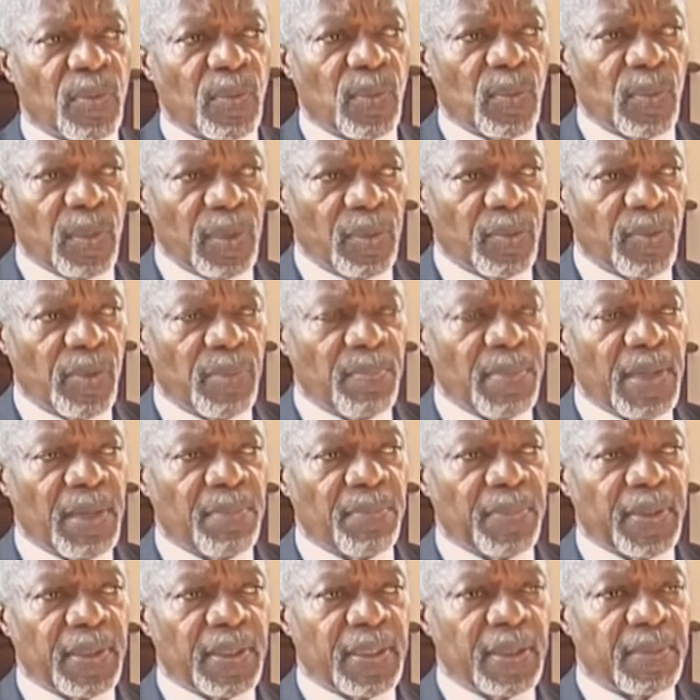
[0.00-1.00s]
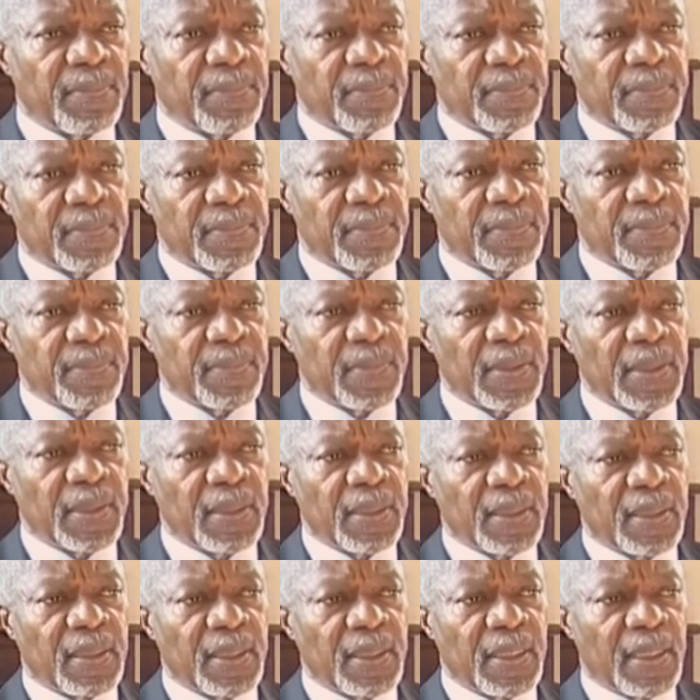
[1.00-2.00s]
will remember them
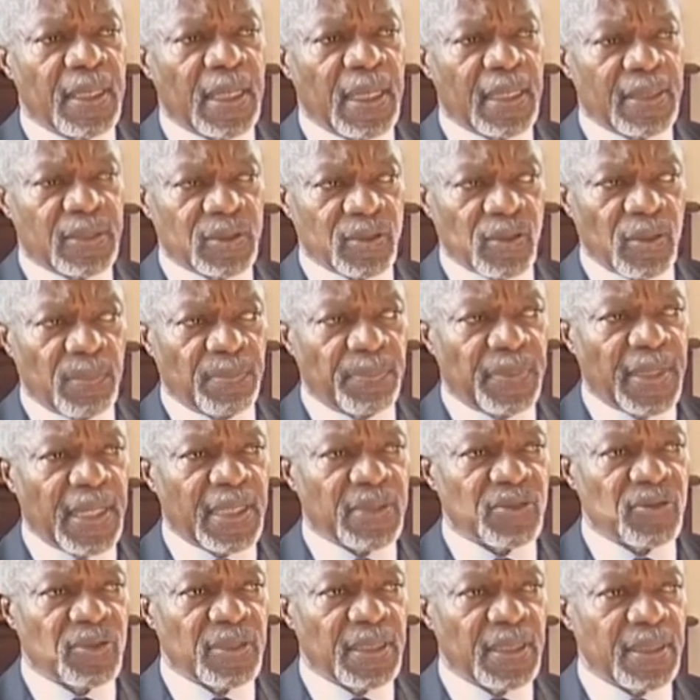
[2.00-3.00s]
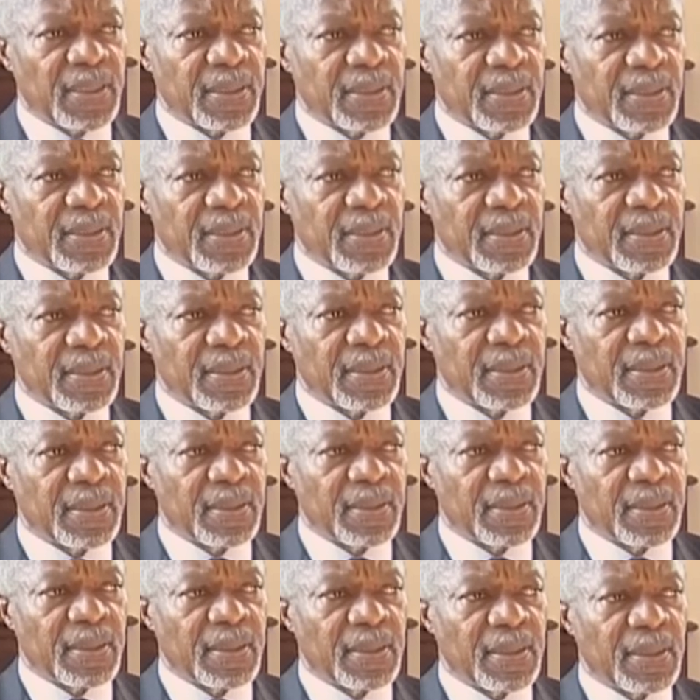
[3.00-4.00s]
as compassionate,
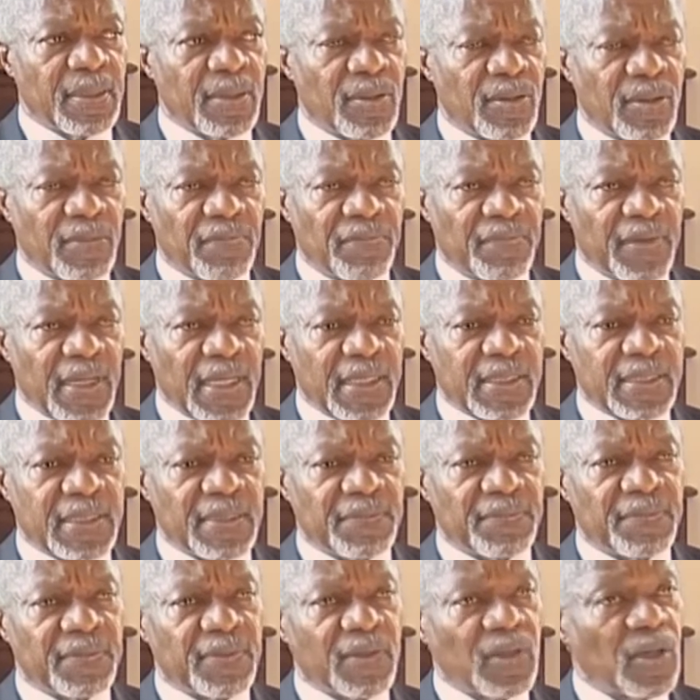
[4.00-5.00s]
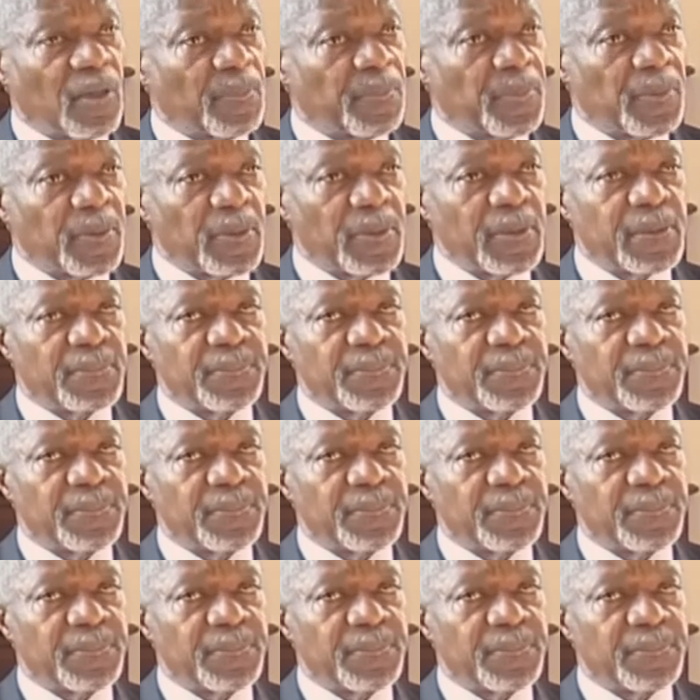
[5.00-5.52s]
reflective couple